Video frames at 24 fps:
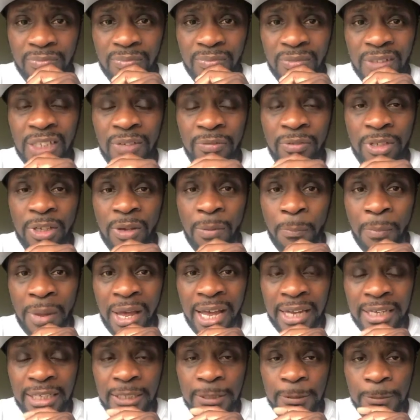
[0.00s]
even your
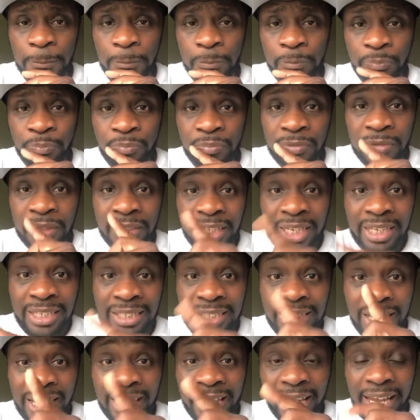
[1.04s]
body, there's
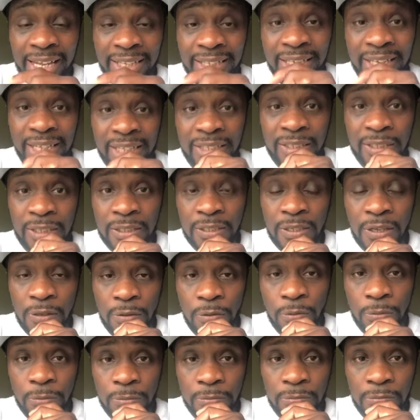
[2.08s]
light at the end of the
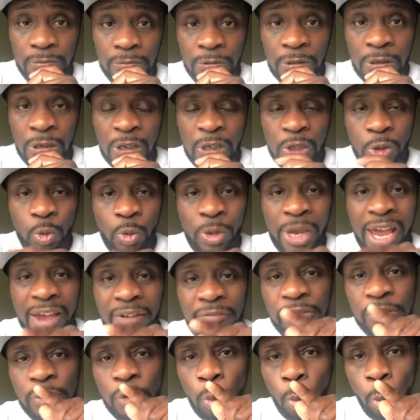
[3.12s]
tunnel. You
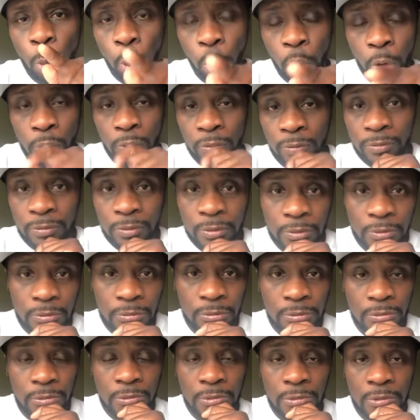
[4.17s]
have to work
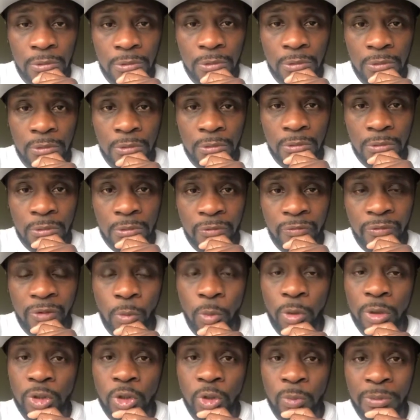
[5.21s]
for
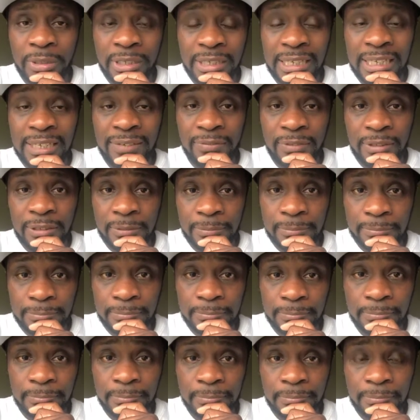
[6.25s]
what you believe in.
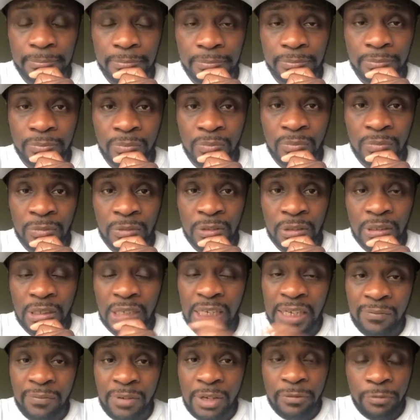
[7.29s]

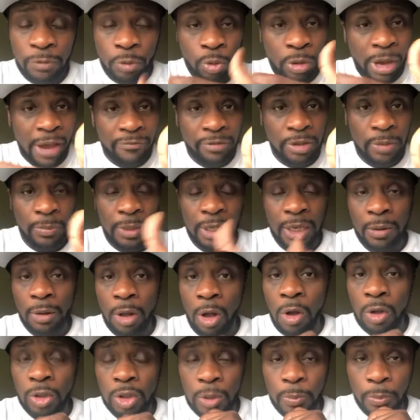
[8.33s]
Even if you have to be an
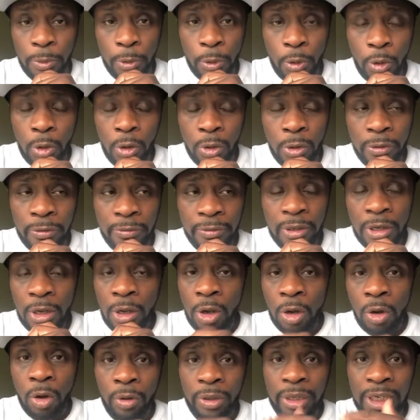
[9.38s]
entrepreneur,
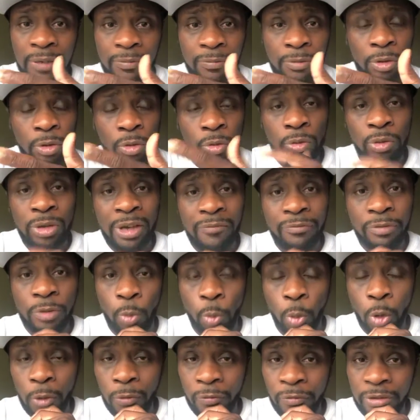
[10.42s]
or even though you have to
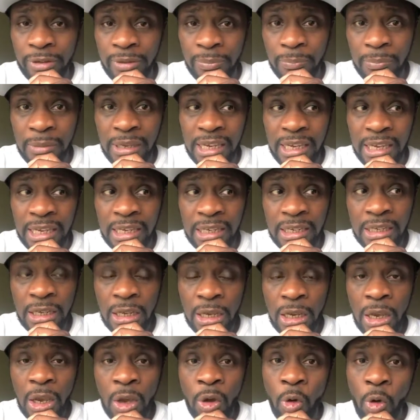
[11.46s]
work for the man
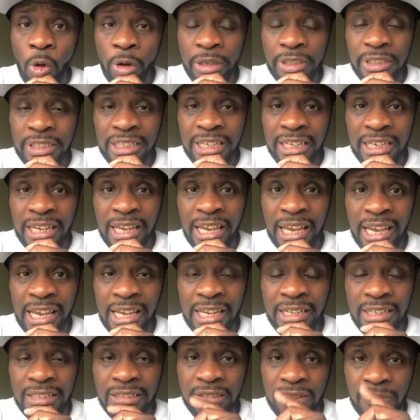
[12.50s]
in order to get
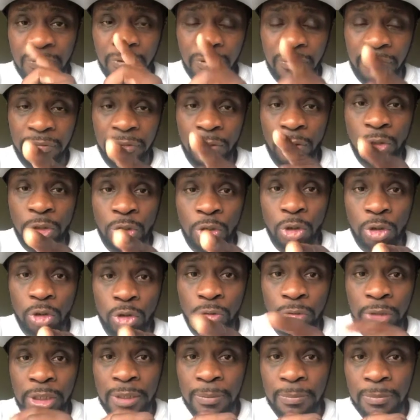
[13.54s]
ahead, to fulfill your
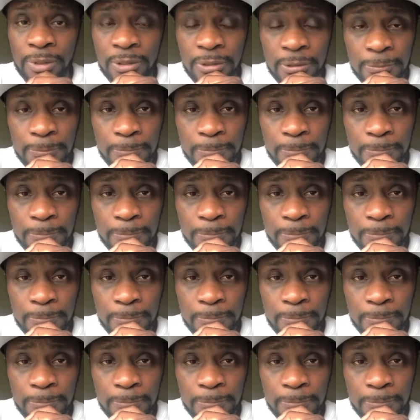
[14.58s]
dreams.